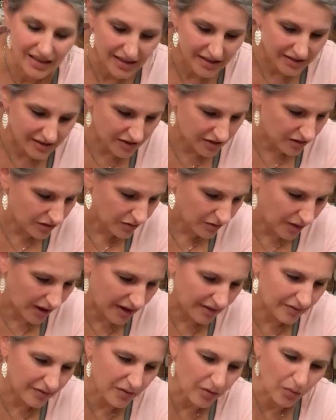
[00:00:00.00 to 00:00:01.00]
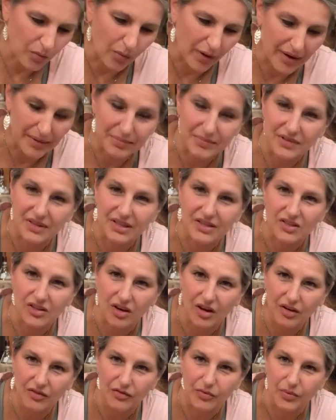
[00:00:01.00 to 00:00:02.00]
So I've wiped this
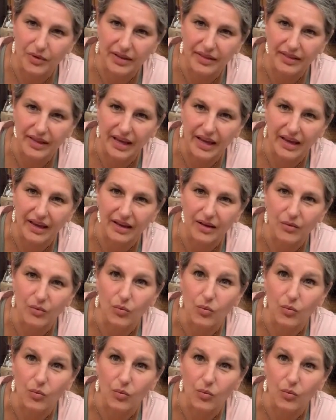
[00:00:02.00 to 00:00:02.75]
off with a